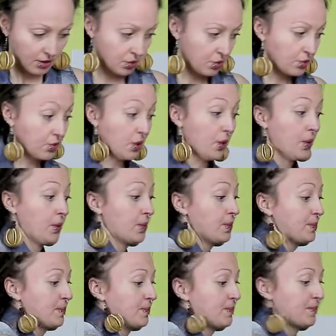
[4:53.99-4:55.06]
to go
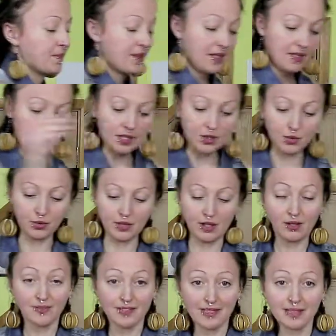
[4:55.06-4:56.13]
into the
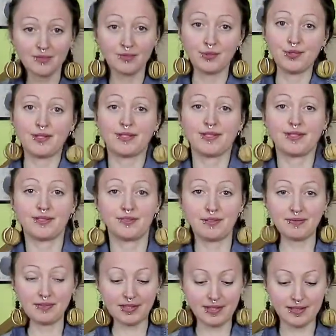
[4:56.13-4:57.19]
oven for around
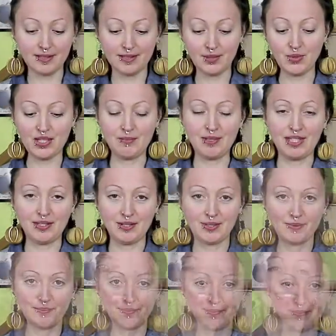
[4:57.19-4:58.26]
15-20
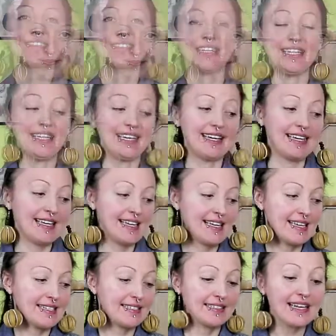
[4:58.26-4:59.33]
minutes. Okay,
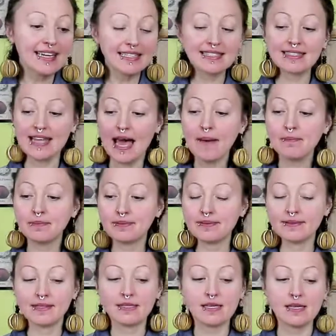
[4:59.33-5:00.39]
and the next step
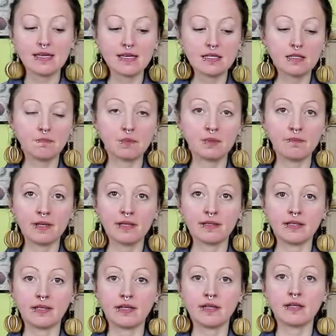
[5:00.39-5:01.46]
is
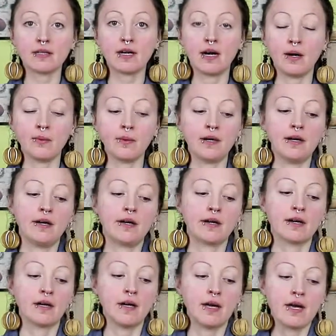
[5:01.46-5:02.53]
preparing
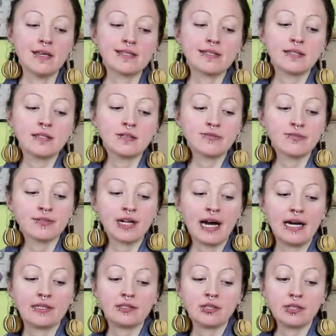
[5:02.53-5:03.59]
our
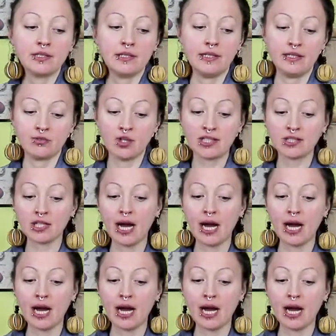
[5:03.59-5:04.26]
stir-fried red